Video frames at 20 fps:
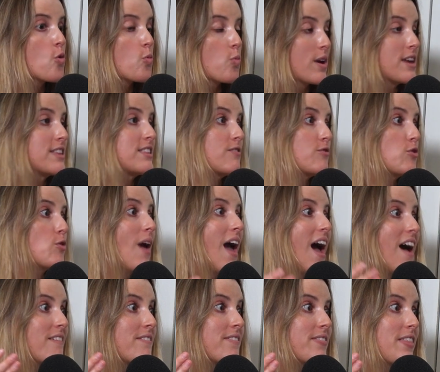Whereas if you
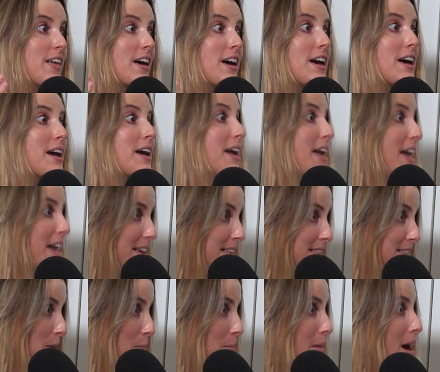have the
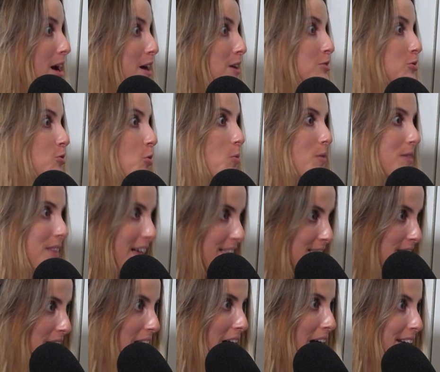XMLs or an
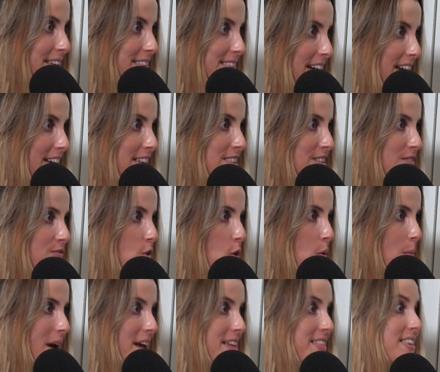underlying data
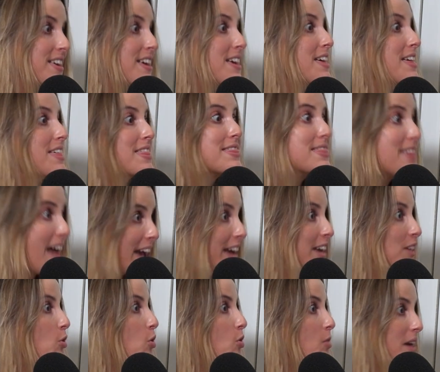format, that
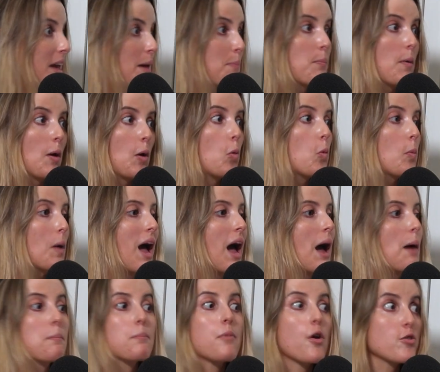can all get
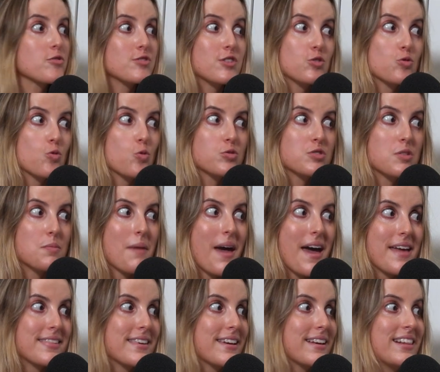processed
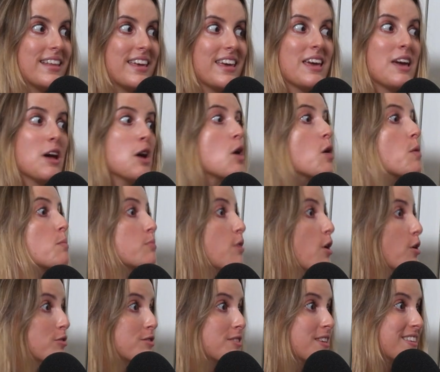automatically,
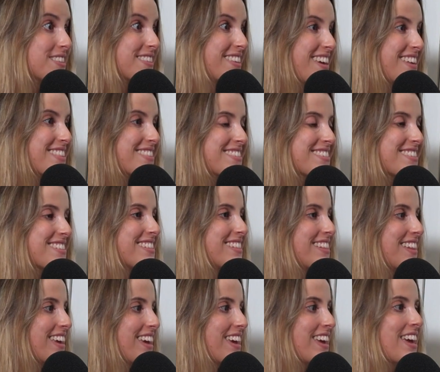processed
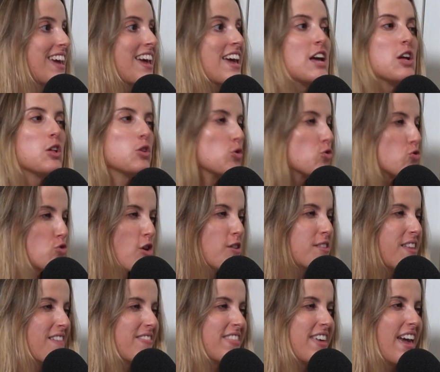instantly. You
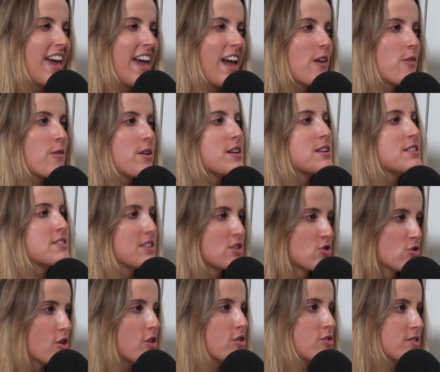don't have the errors
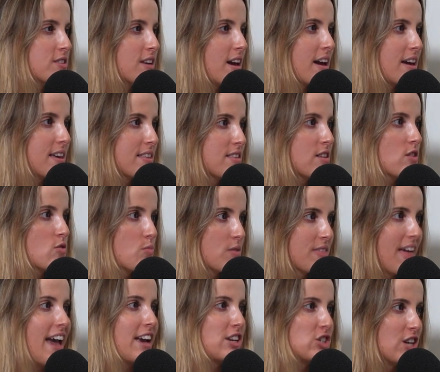associated
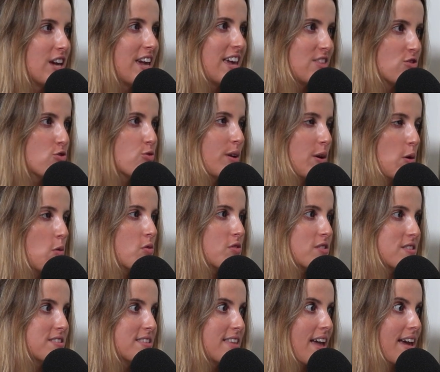with actually entering all
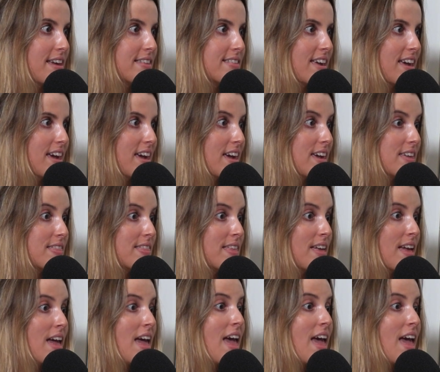this data in.